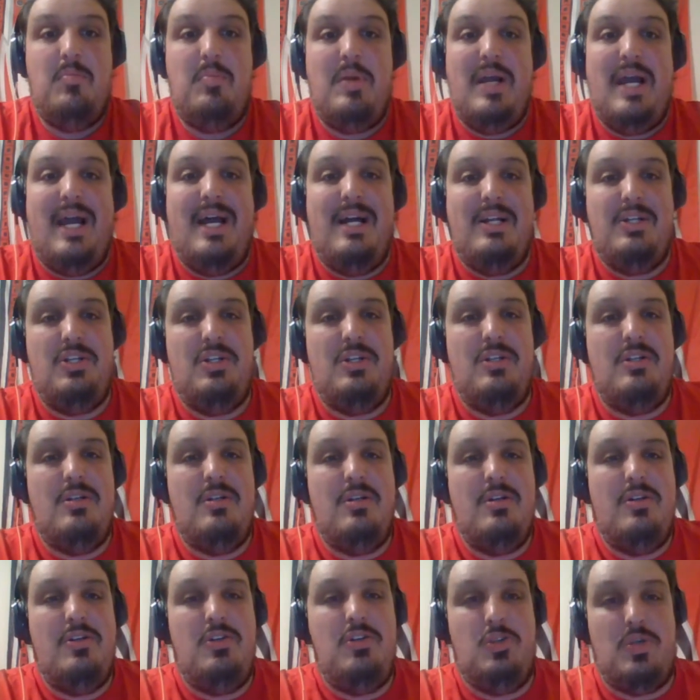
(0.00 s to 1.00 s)

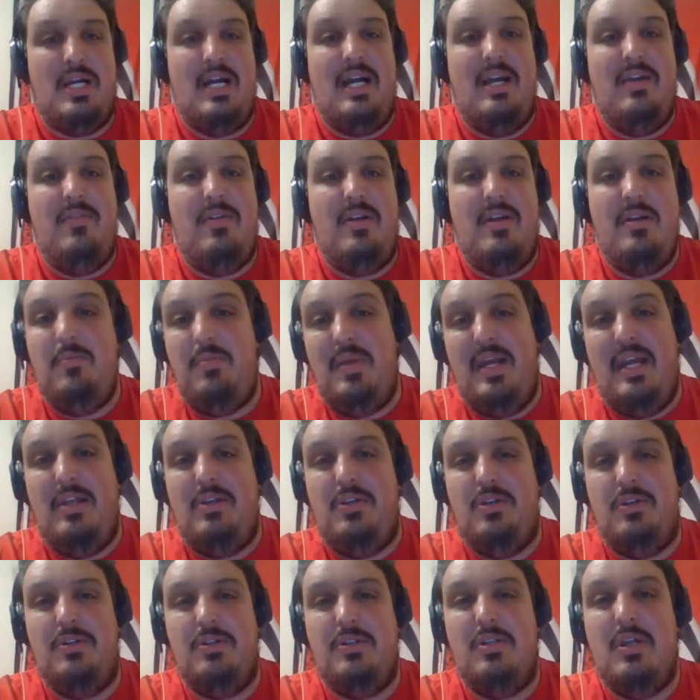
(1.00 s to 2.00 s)
Passion, drive, and
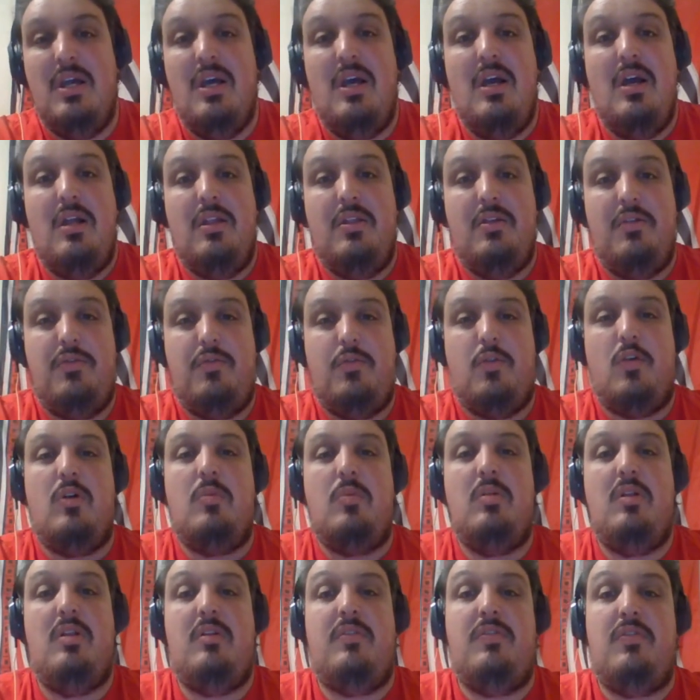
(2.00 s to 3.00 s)
patience. The
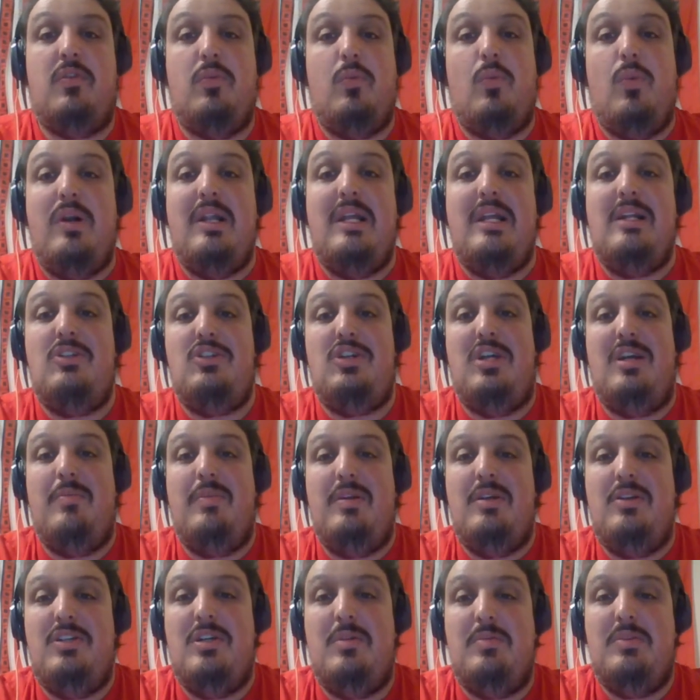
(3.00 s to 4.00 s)
formula for winning
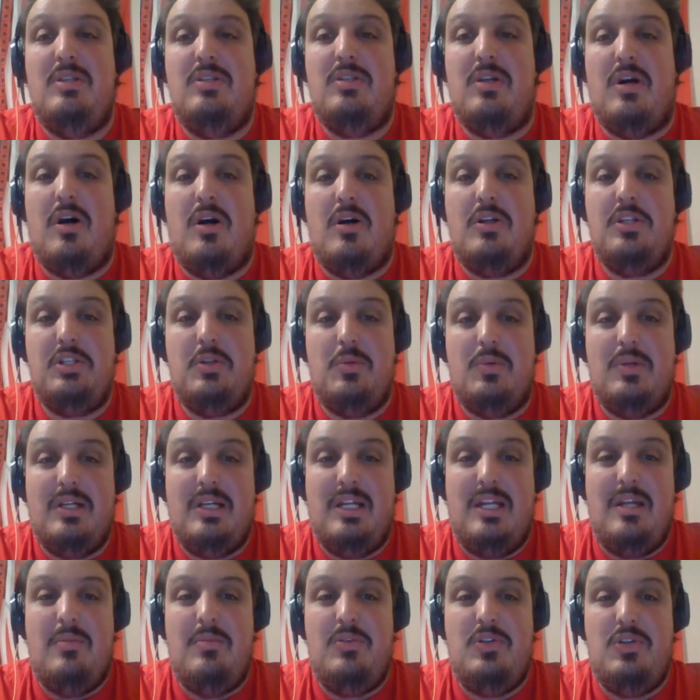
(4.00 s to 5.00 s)
championships is also
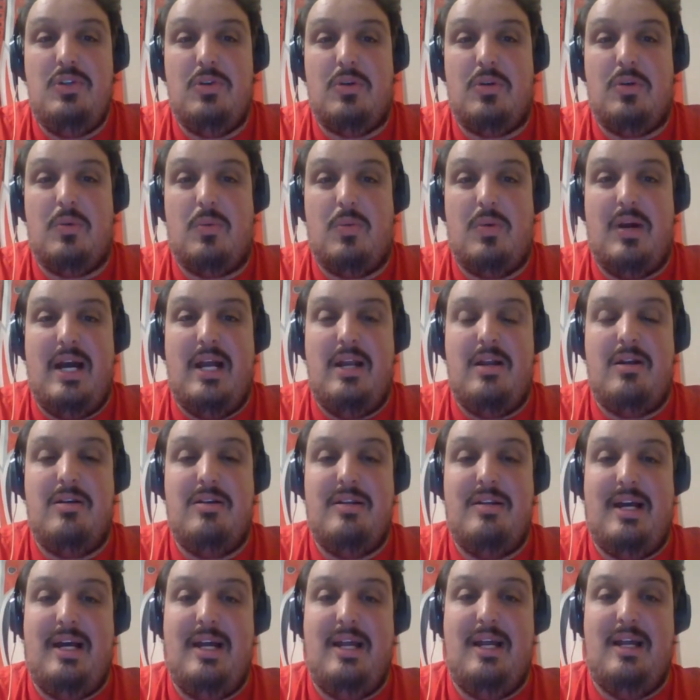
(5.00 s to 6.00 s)
what keeps your ride
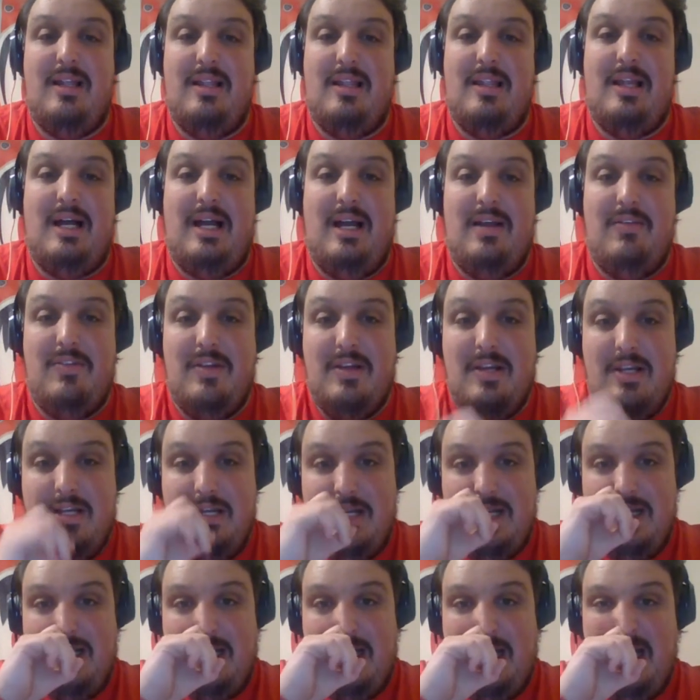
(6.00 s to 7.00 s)
or die alive.
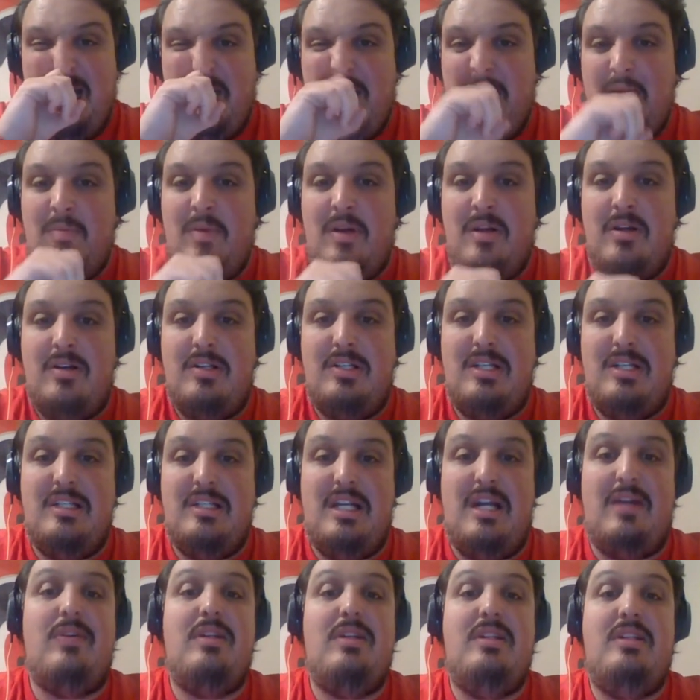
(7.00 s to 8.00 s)
E B Motors
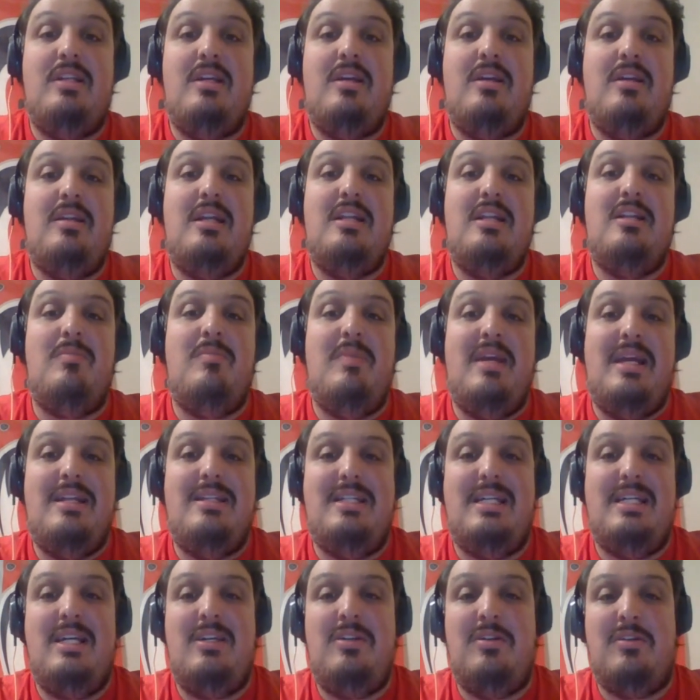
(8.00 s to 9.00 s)
has everything you need to
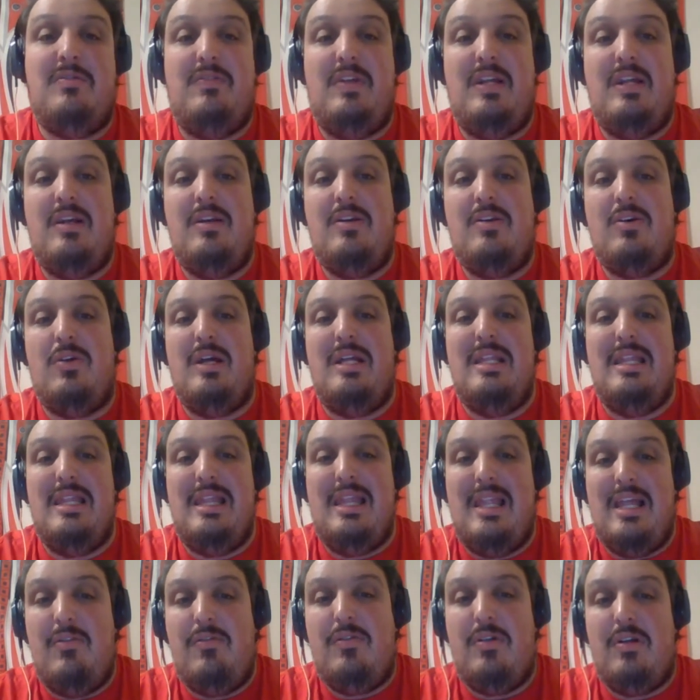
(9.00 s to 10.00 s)
maintain your vehicle
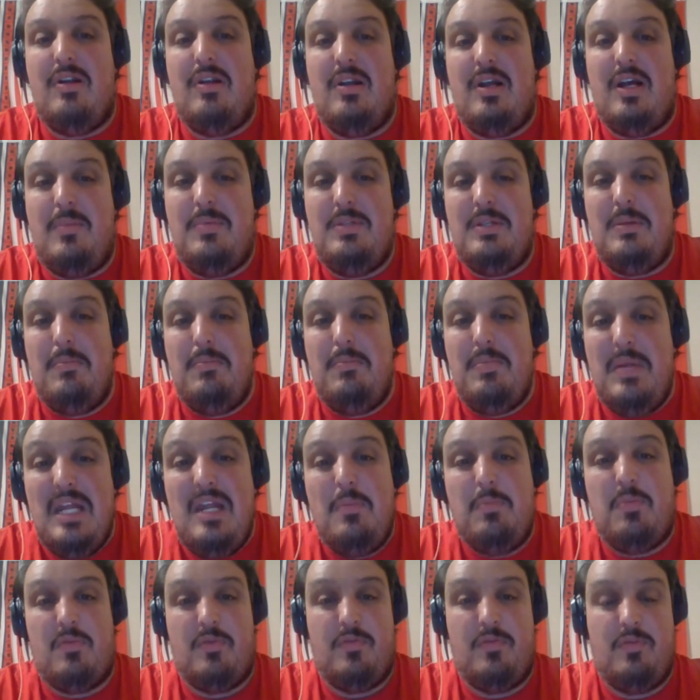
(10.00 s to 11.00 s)
and level it up to
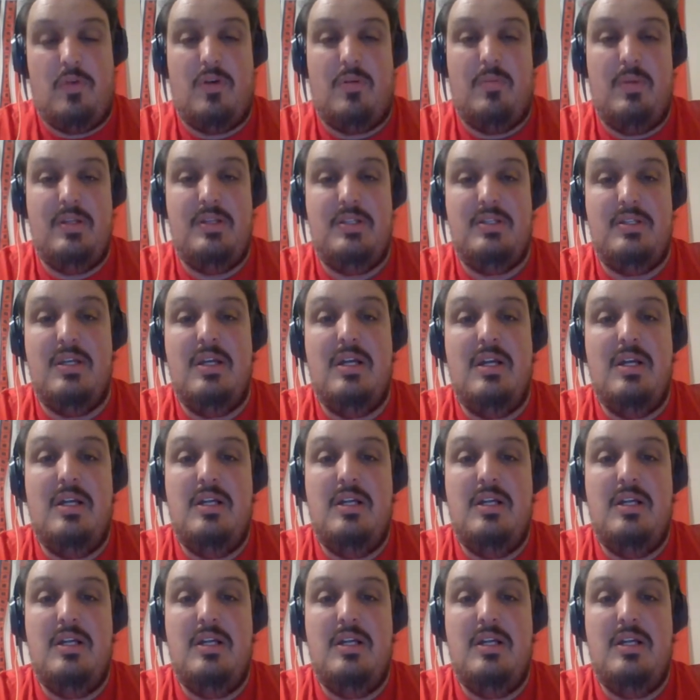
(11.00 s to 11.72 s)
peak performance.